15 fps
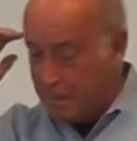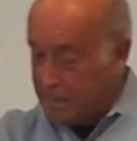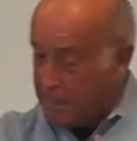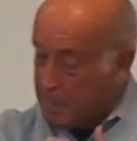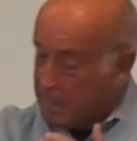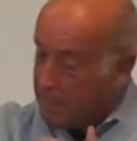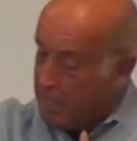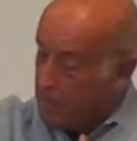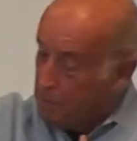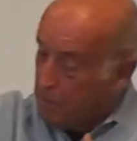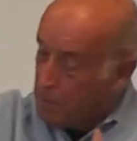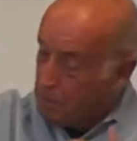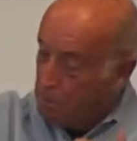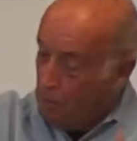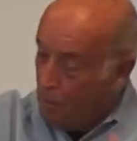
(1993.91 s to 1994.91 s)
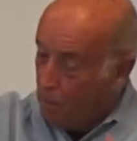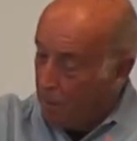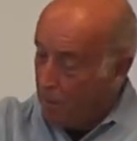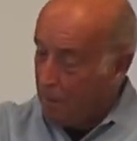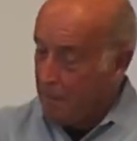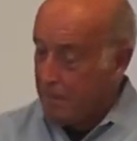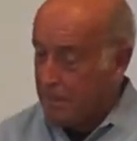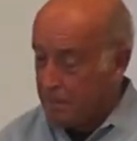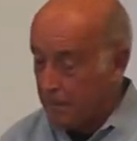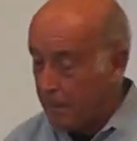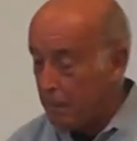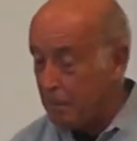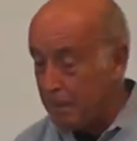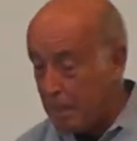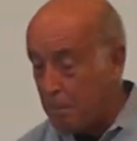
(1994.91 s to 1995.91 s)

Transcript: Just that much more. So anyway,